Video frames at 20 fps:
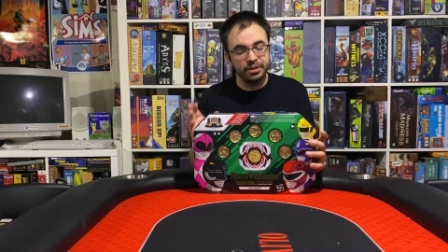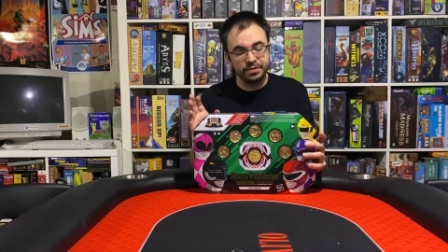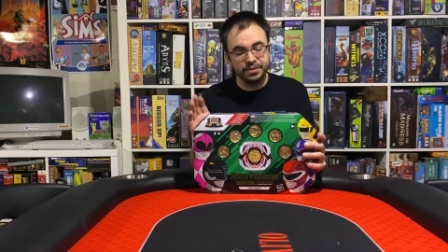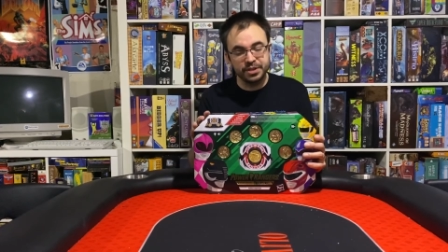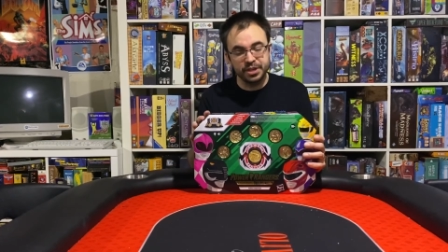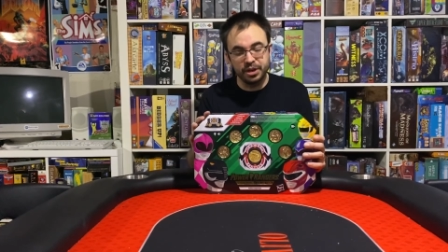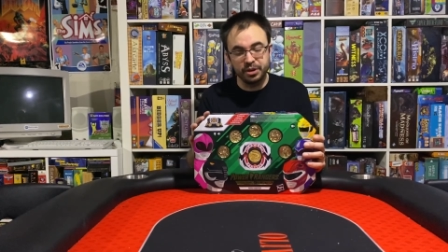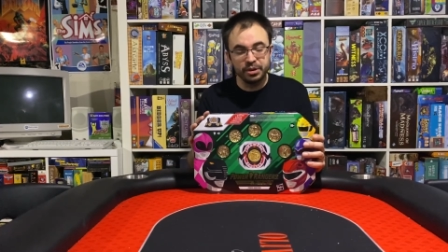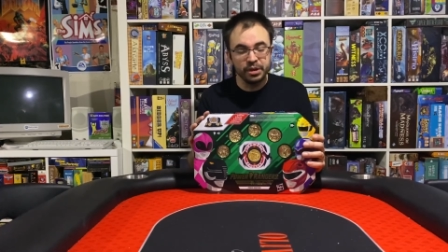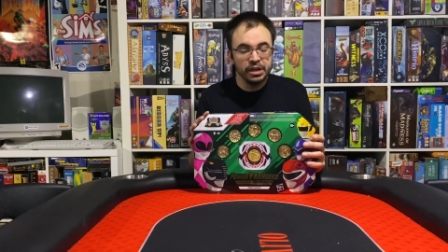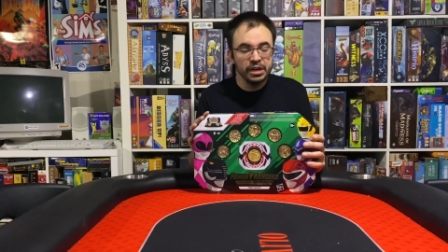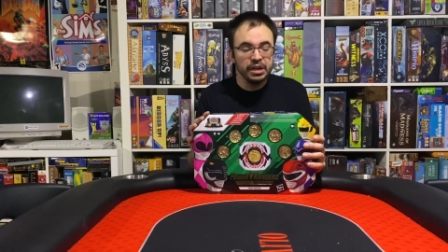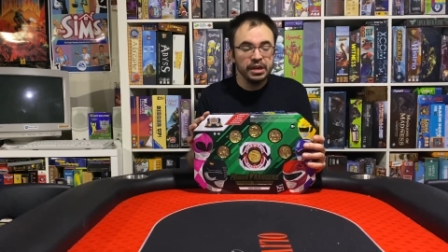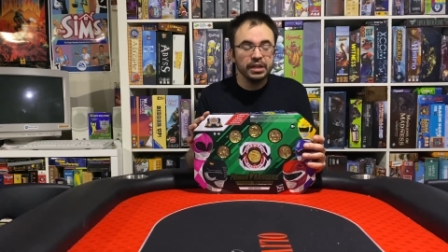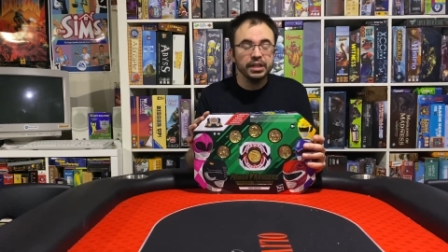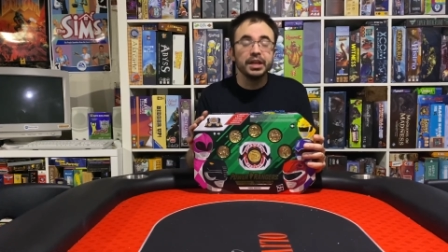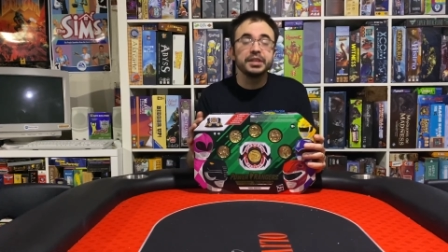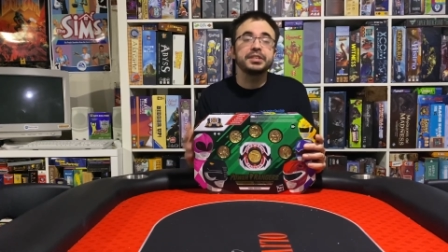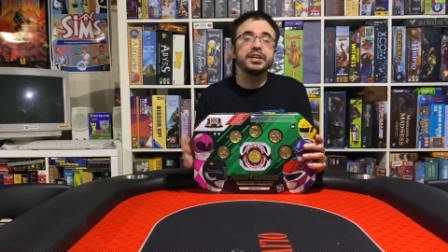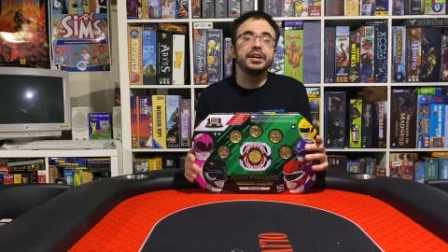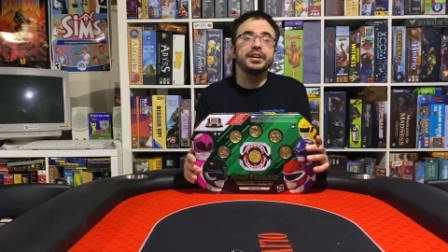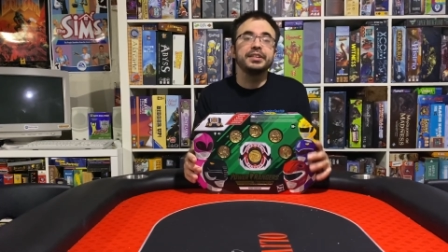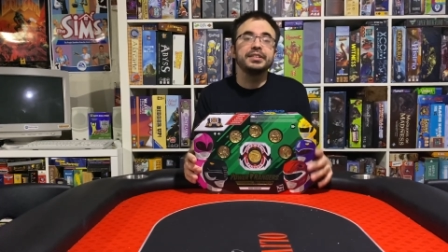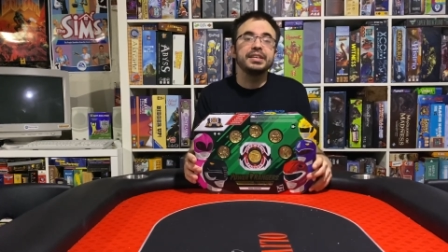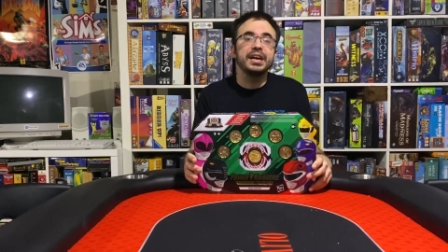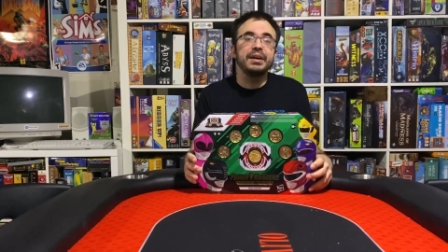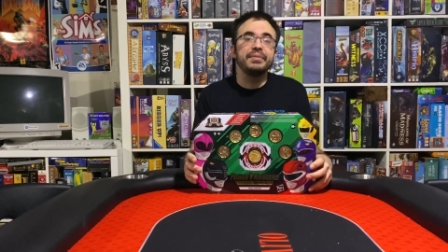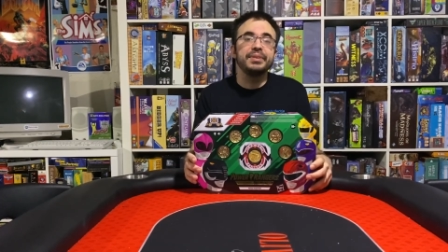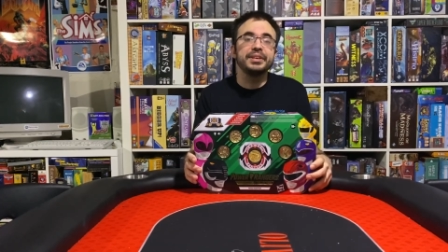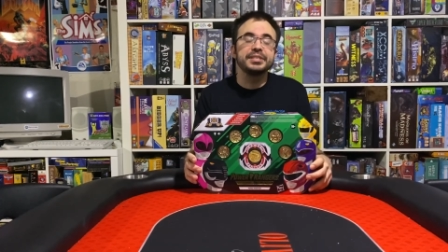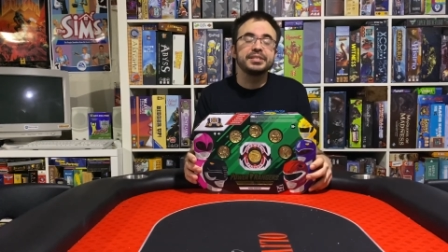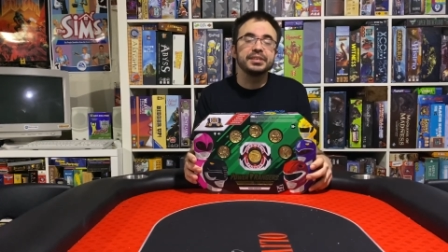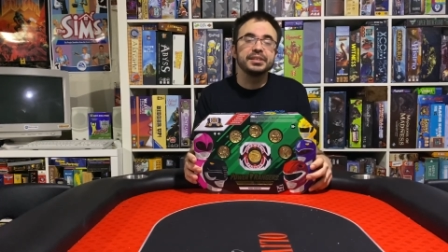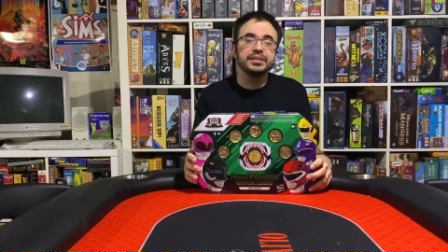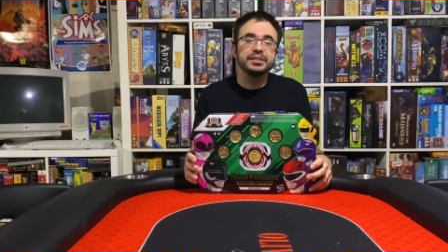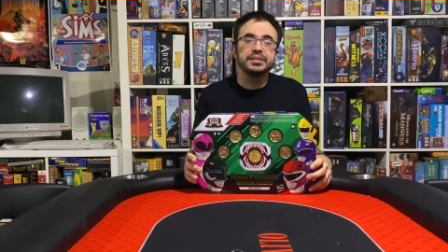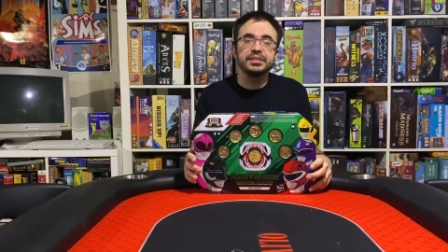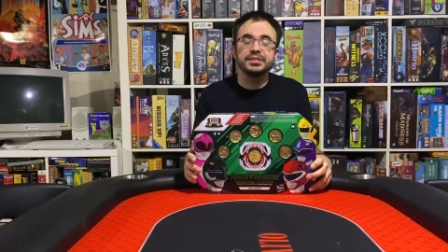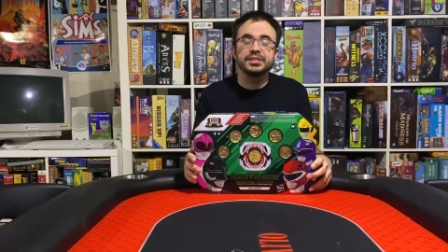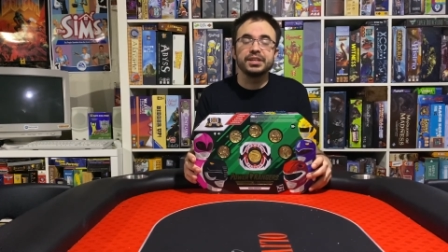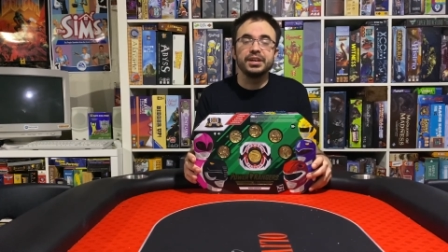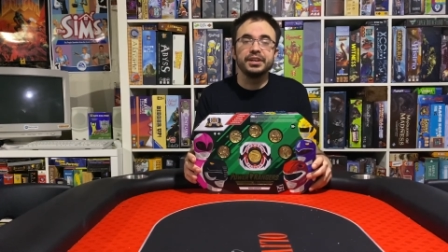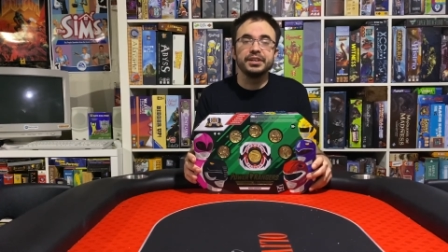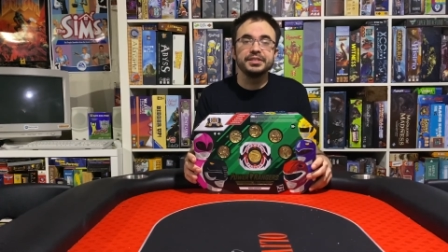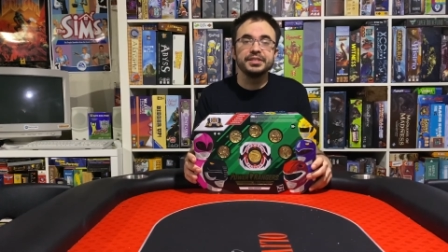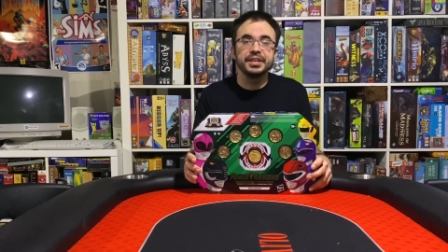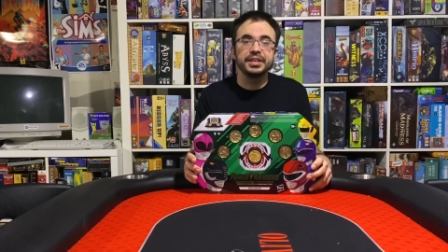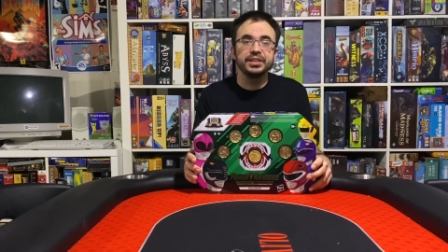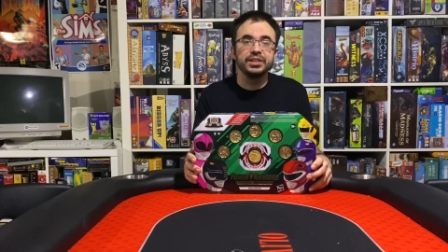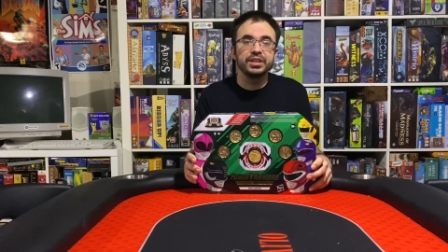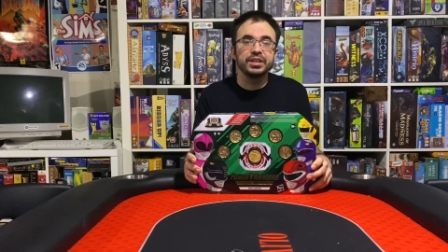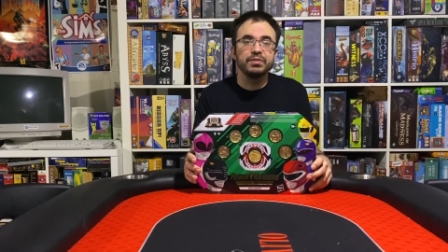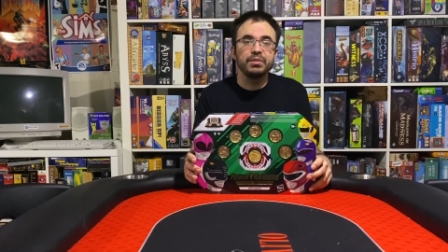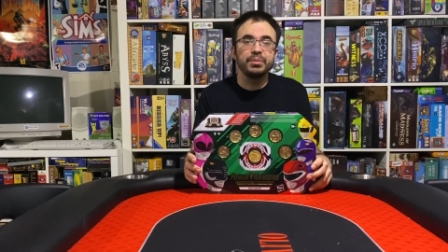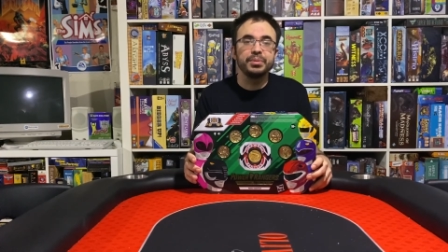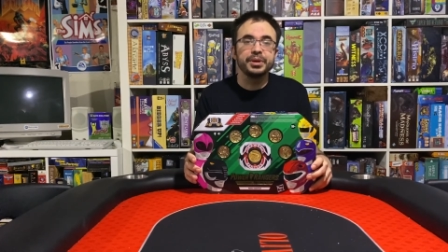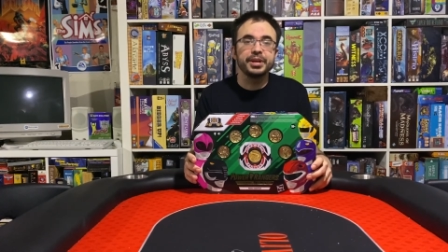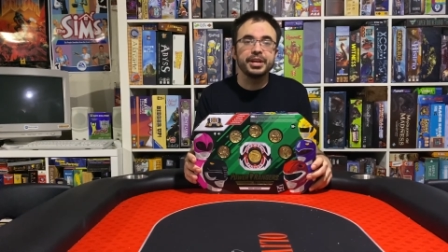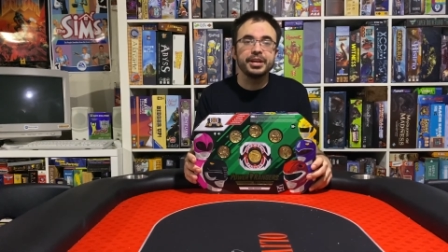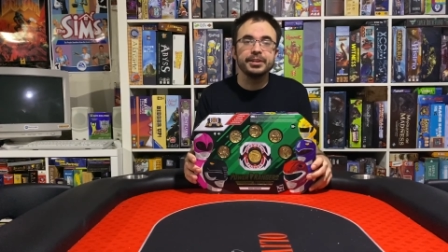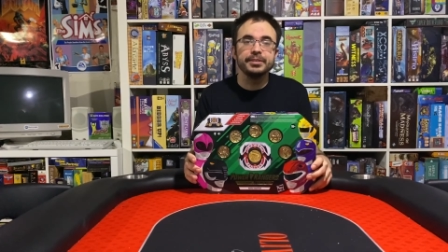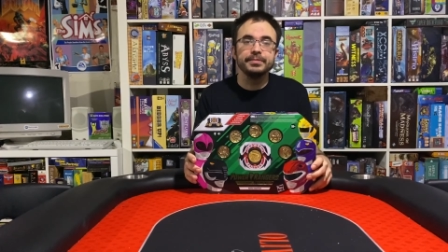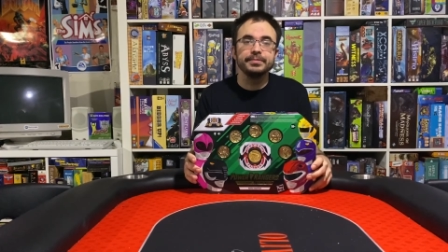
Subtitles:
So let's go ahead and dive into this. Let's go ahead and take a look at what we got.